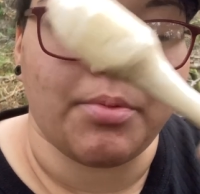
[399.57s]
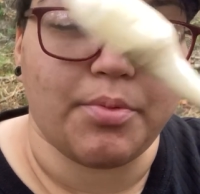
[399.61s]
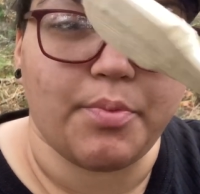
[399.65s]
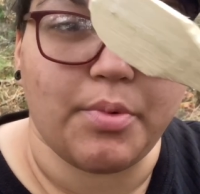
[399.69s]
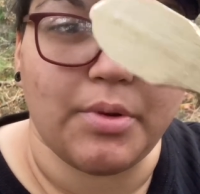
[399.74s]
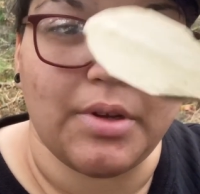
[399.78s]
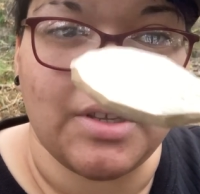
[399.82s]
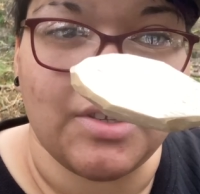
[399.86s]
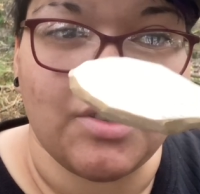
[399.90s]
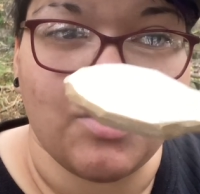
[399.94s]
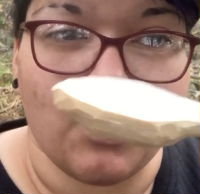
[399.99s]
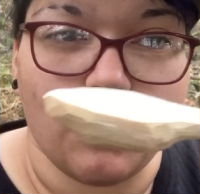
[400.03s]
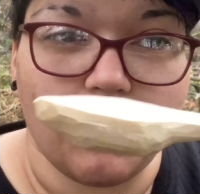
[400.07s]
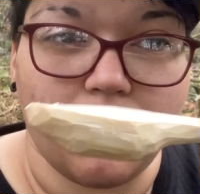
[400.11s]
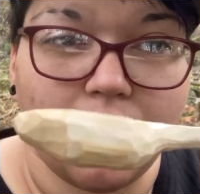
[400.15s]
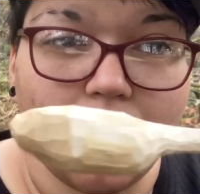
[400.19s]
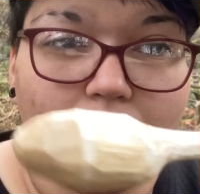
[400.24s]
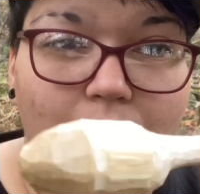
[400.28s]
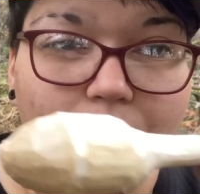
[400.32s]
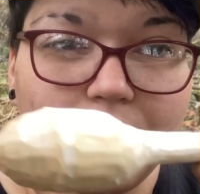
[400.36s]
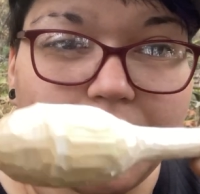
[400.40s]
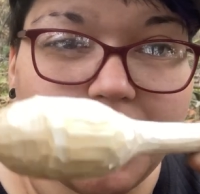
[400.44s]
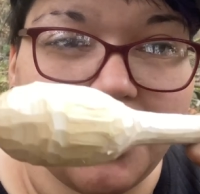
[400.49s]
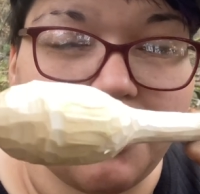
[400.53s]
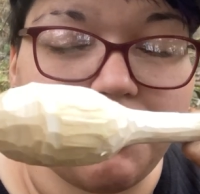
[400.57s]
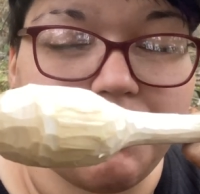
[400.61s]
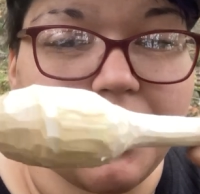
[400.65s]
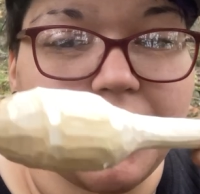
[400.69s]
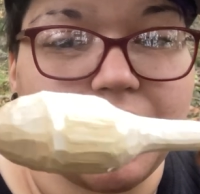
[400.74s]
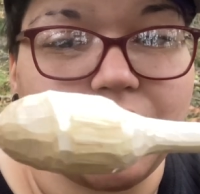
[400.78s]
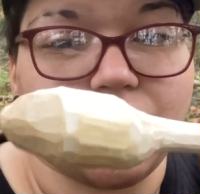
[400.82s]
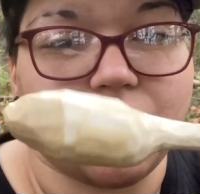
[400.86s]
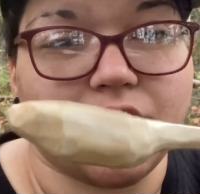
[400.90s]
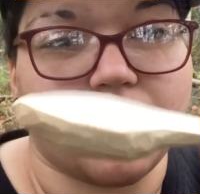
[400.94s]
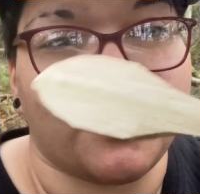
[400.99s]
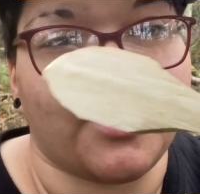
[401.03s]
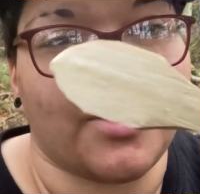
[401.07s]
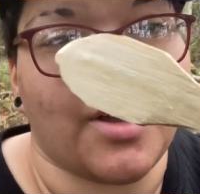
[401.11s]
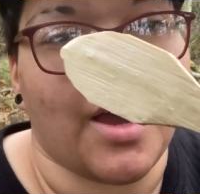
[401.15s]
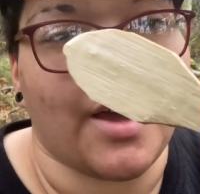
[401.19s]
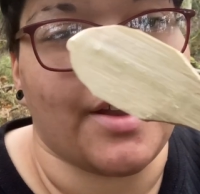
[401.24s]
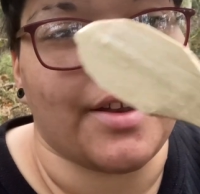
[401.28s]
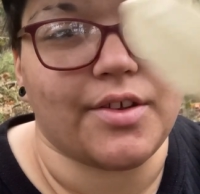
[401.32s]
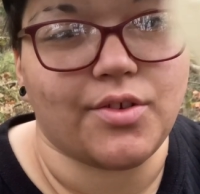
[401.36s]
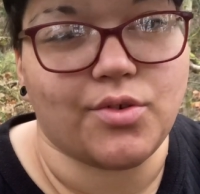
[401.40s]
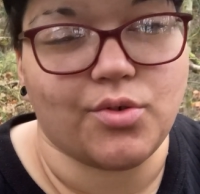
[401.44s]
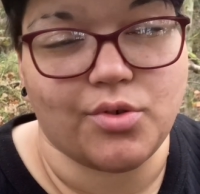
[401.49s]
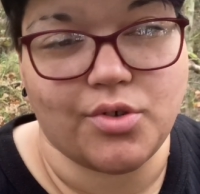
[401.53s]
but it's got no decoration and
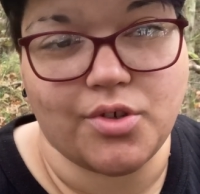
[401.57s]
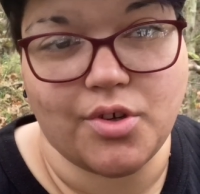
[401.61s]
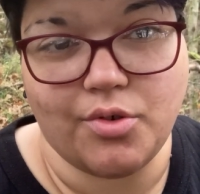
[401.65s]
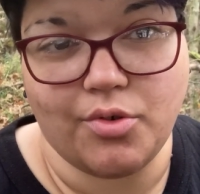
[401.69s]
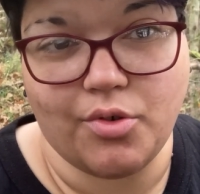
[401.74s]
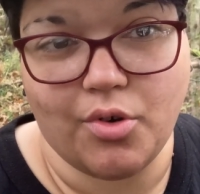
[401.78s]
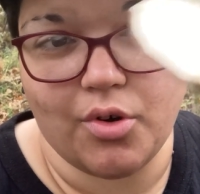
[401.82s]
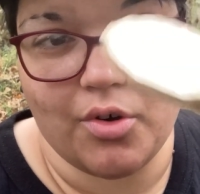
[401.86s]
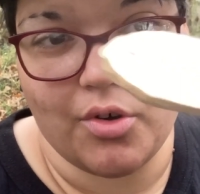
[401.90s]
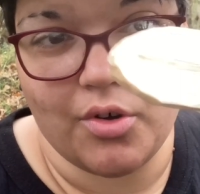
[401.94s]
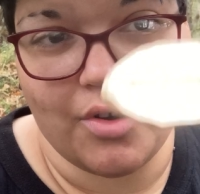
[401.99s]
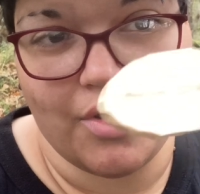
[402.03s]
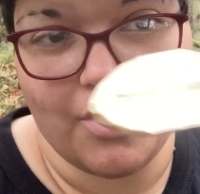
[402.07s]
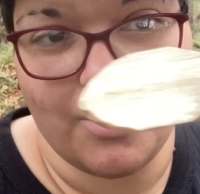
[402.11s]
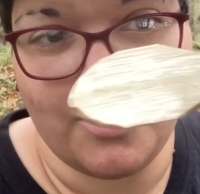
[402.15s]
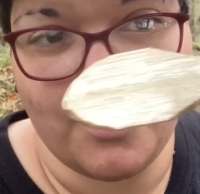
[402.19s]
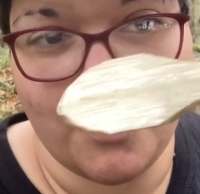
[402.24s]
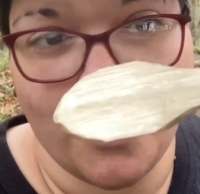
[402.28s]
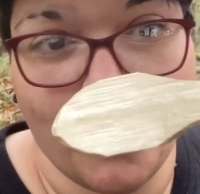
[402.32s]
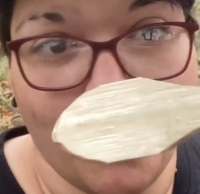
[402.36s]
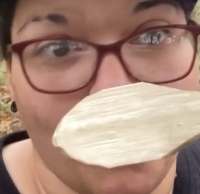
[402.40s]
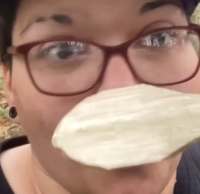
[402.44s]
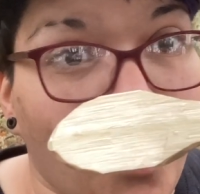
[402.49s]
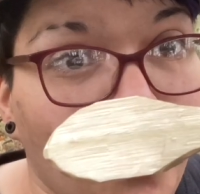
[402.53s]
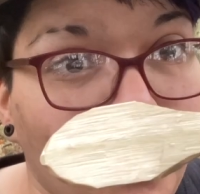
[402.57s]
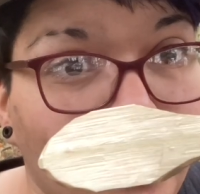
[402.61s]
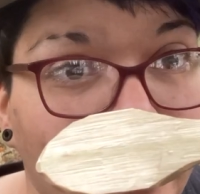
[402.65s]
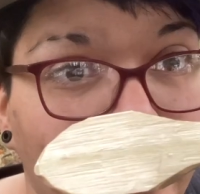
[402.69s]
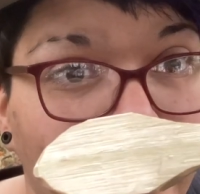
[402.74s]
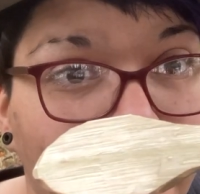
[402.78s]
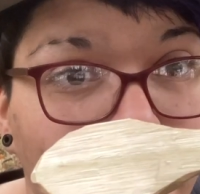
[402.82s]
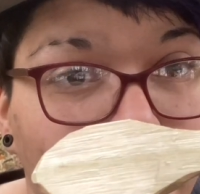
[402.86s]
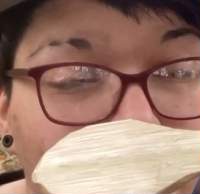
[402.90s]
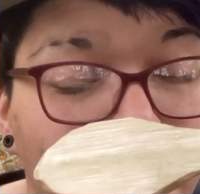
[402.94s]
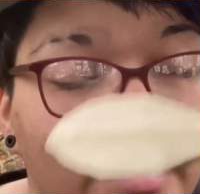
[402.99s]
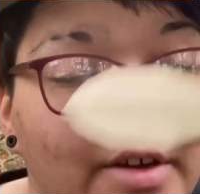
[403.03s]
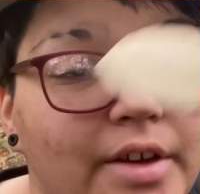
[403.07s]
it's also got no hole in it.